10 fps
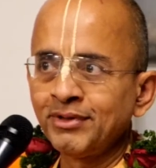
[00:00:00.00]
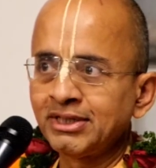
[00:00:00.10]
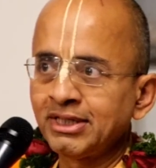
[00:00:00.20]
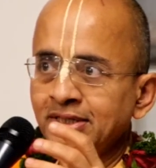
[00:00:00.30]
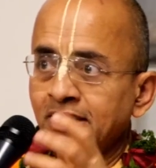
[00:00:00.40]

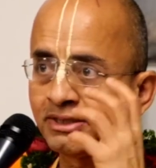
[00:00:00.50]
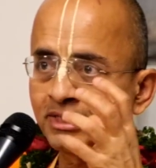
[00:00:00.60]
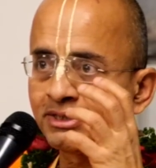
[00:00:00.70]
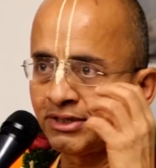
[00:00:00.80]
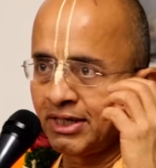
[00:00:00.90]
When they
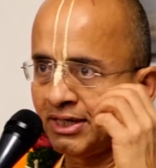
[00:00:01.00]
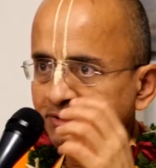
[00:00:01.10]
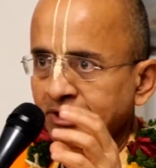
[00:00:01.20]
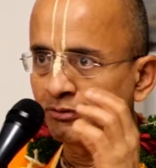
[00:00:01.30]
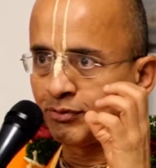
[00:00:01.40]
heard that
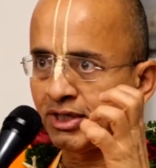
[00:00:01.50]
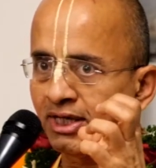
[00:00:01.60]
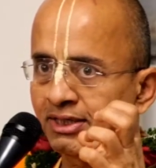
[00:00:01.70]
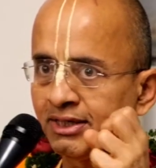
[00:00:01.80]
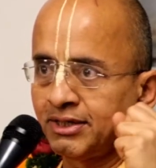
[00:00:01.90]
knowledge, on one
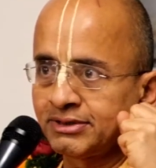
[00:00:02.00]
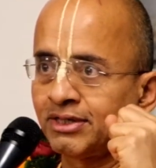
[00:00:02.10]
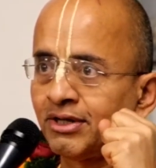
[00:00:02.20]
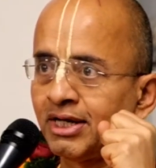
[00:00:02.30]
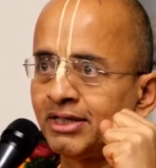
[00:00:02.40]
hand, they got
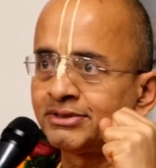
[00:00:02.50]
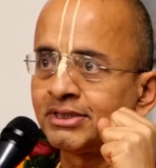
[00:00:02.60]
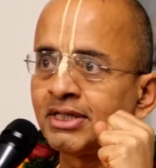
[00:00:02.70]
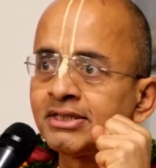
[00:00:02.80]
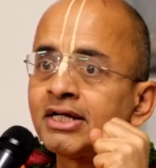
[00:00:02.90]
the knowledge,
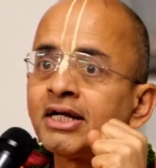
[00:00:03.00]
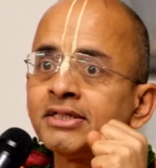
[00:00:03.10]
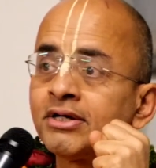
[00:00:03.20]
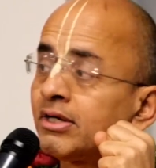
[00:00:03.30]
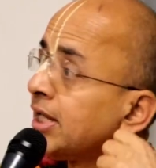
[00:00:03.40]
on the other
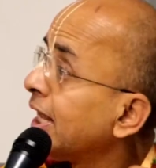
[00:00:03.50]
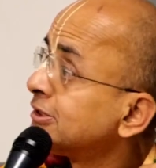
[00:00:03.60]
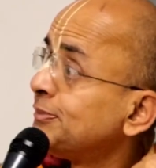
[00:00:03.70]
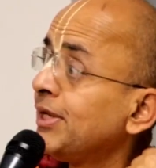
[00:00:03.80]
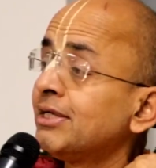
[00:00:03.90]
hand, they got
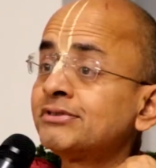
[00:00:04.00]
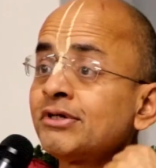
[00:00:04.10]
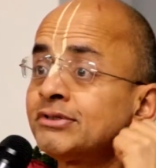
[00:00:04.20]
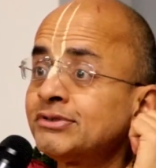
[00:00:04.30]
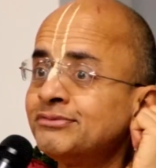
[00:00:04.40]

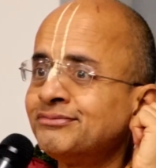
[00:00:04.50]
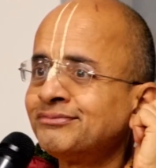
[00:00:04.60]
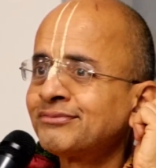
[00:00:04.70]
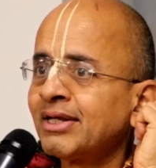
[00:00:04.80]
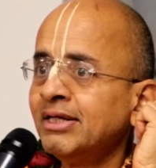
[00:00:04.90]
experience also.